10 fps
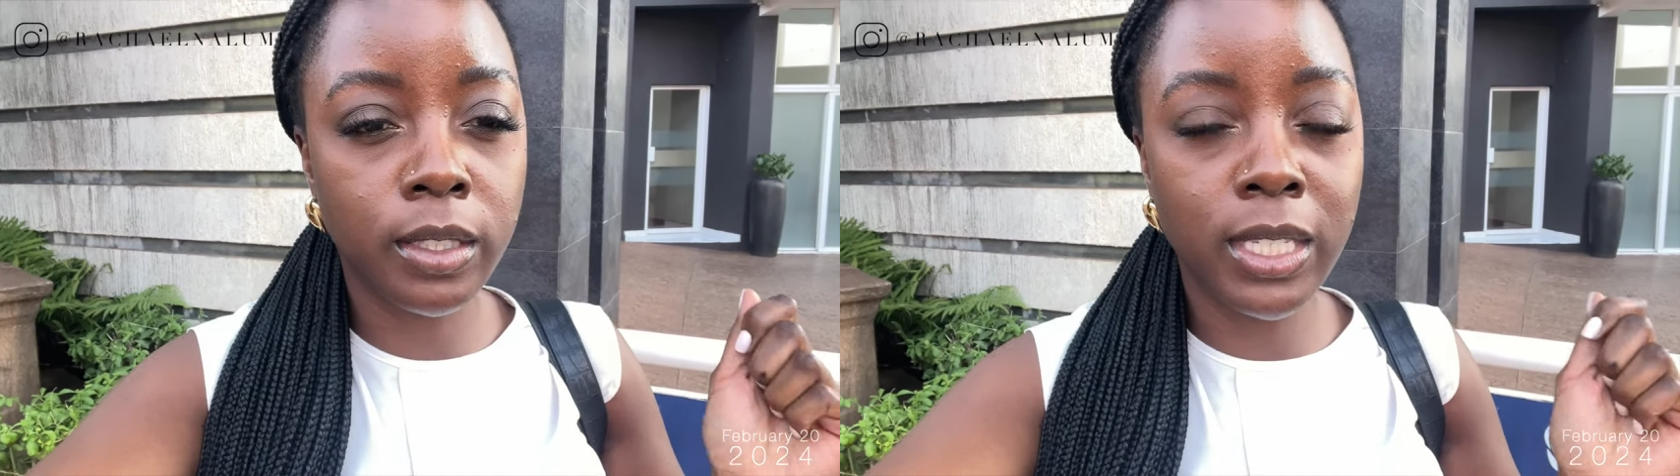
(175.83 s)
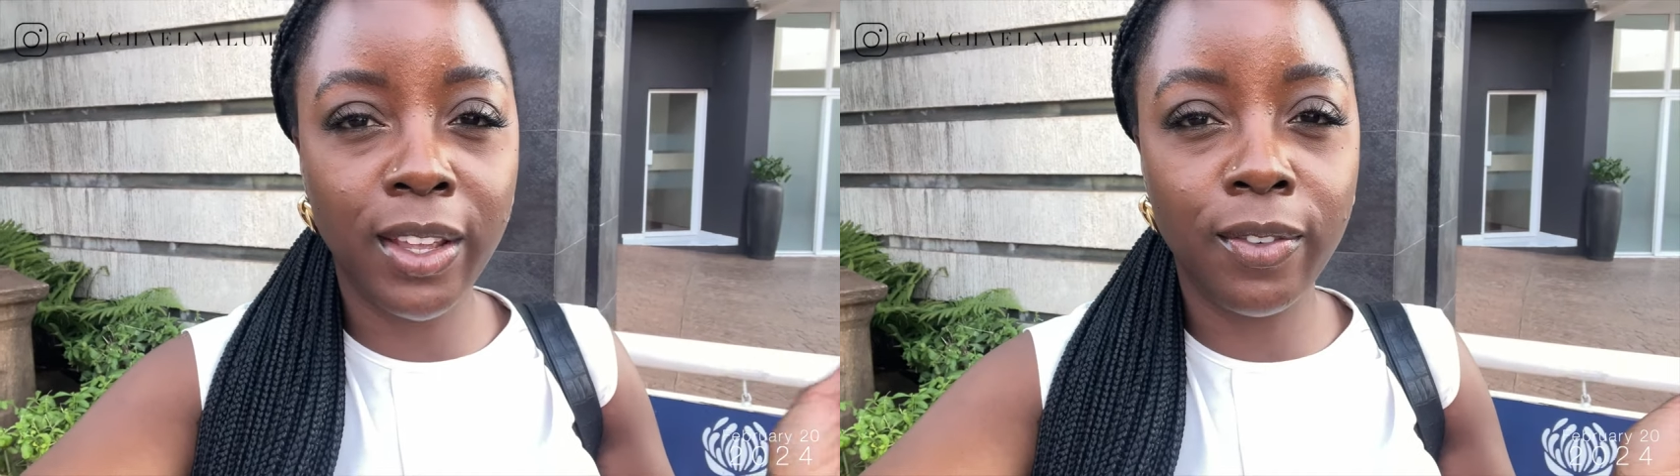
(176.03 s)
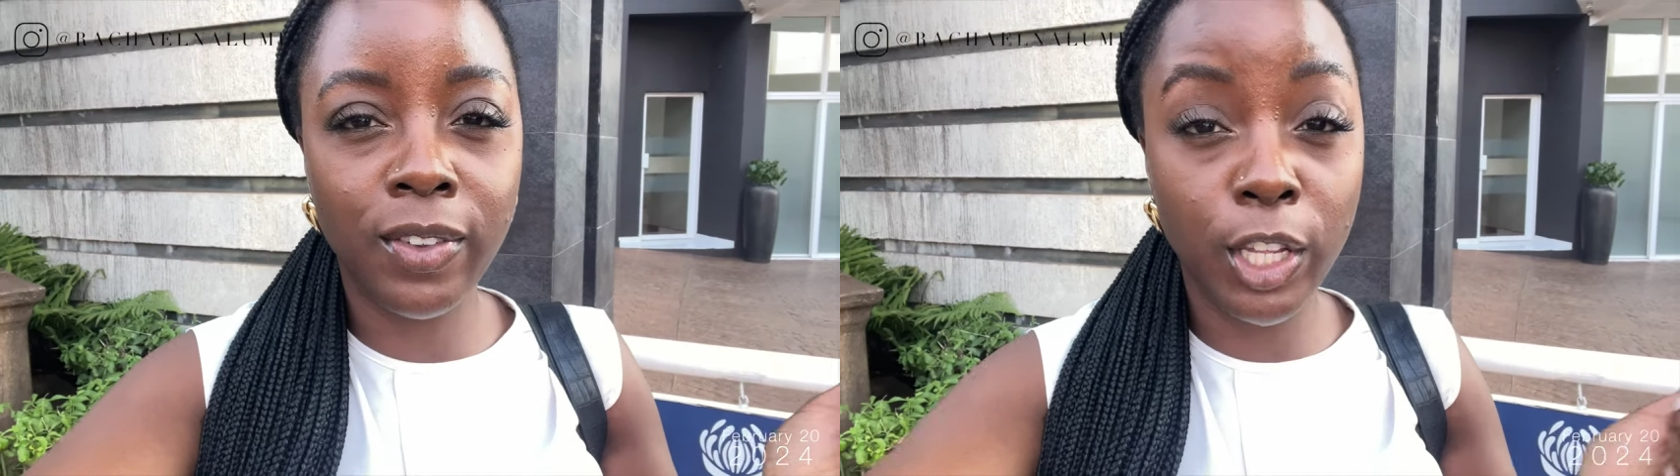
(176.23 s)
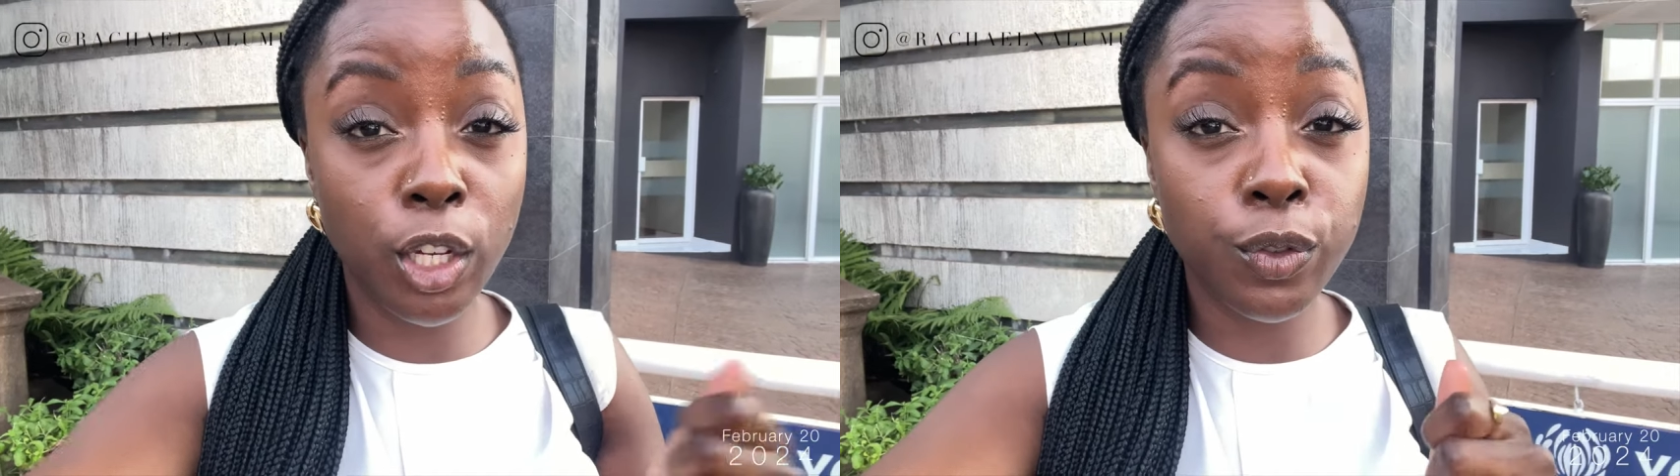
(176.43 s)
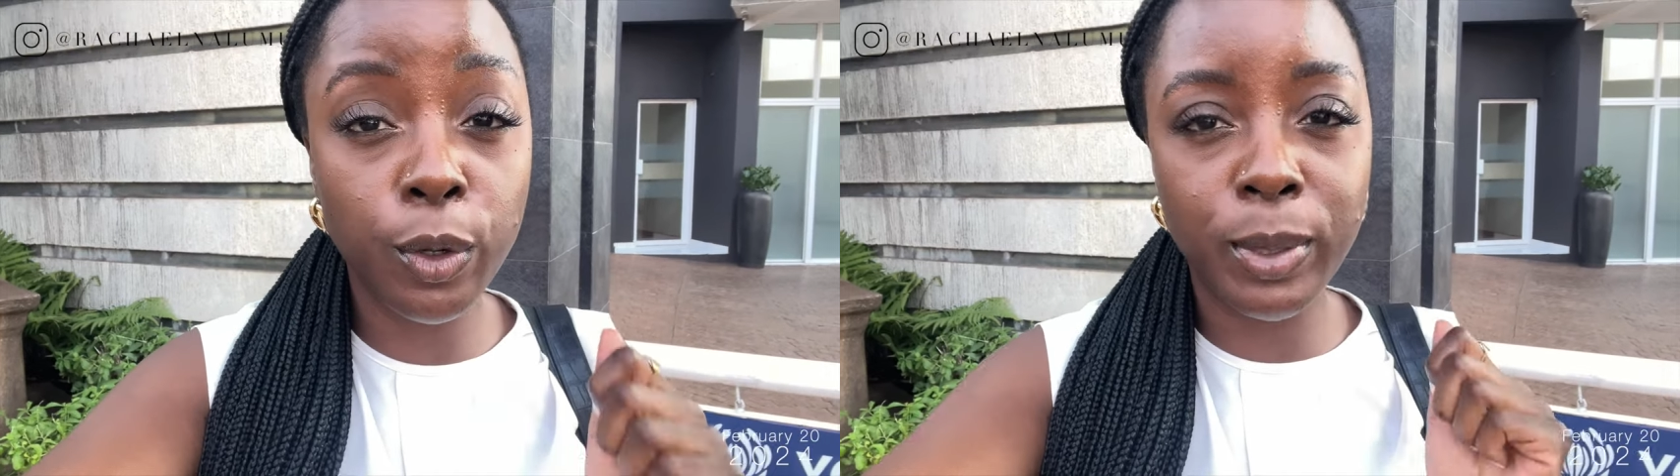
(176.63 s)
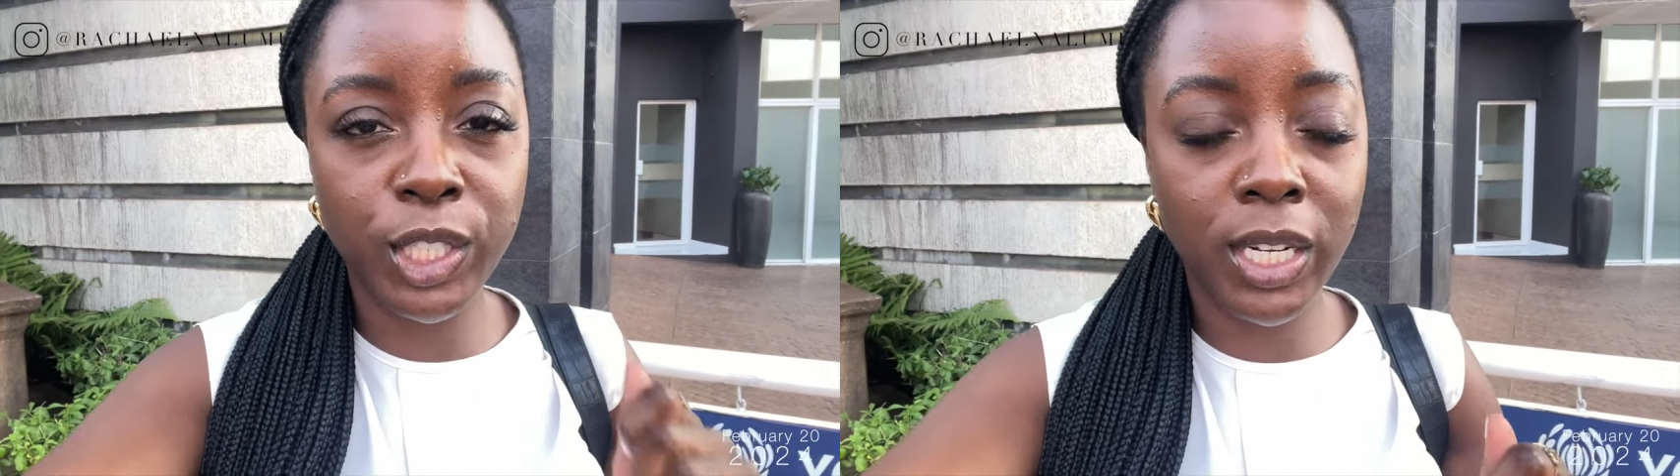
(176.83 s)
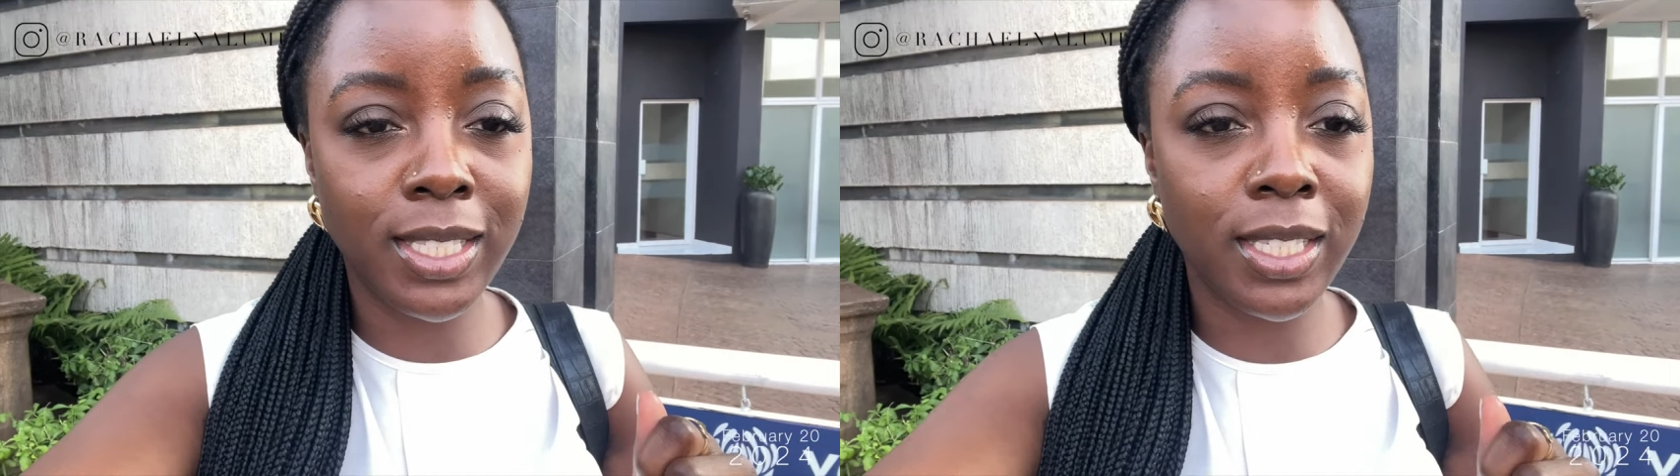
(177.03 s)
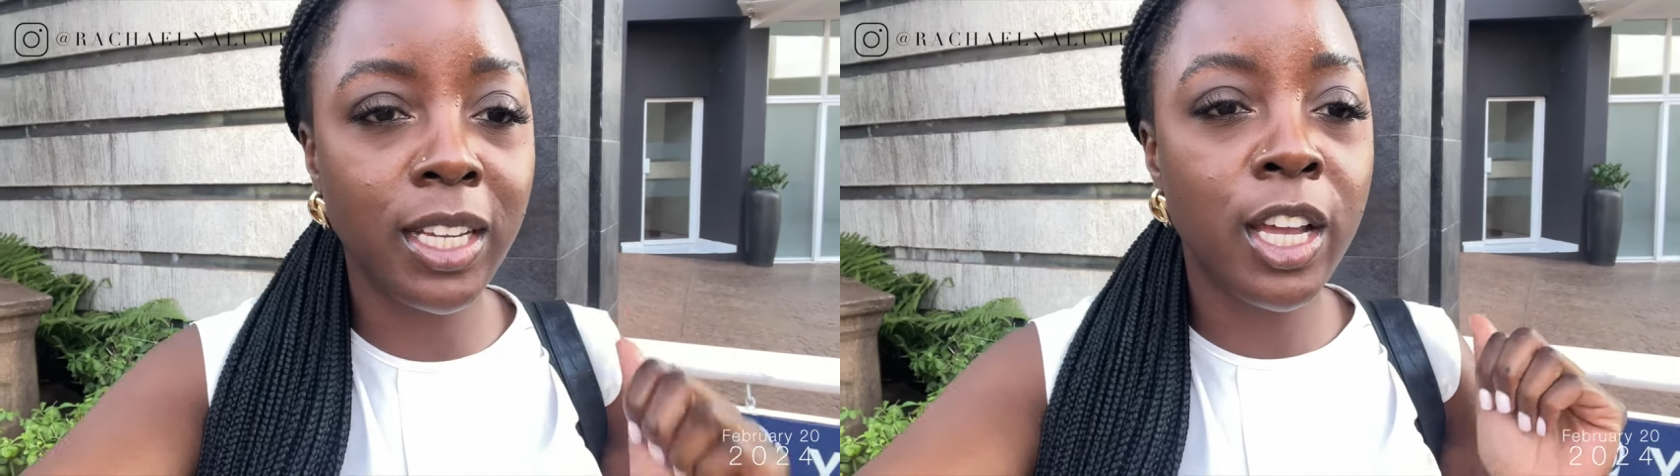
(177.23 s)
take videos for
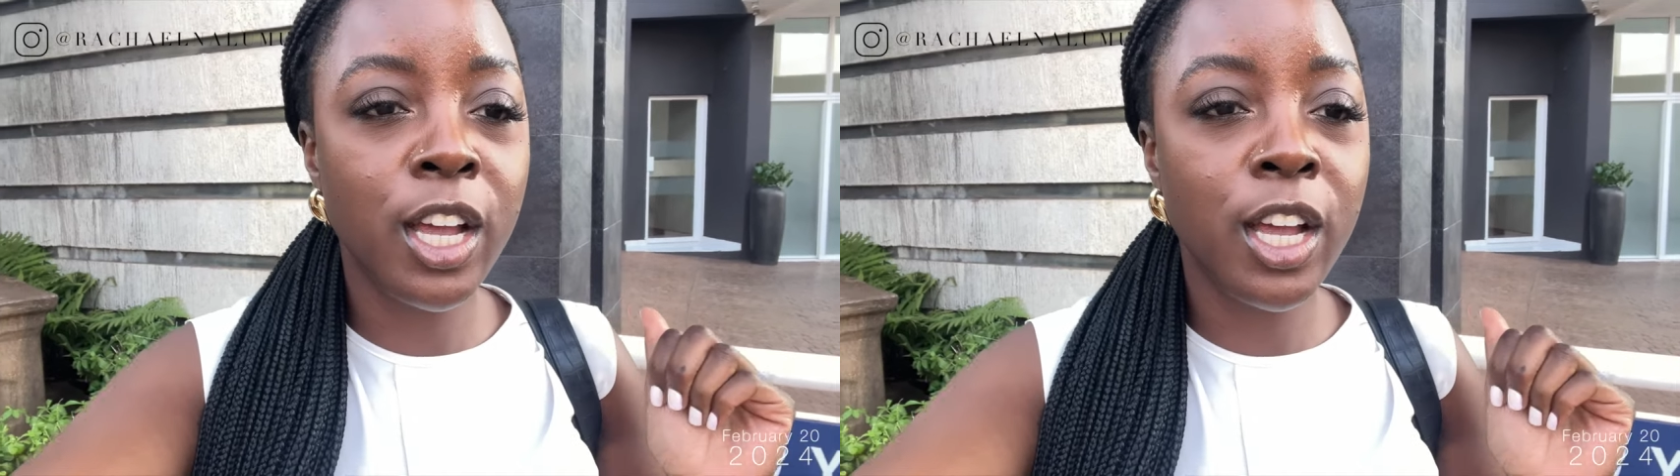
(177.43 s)
Bachaazi.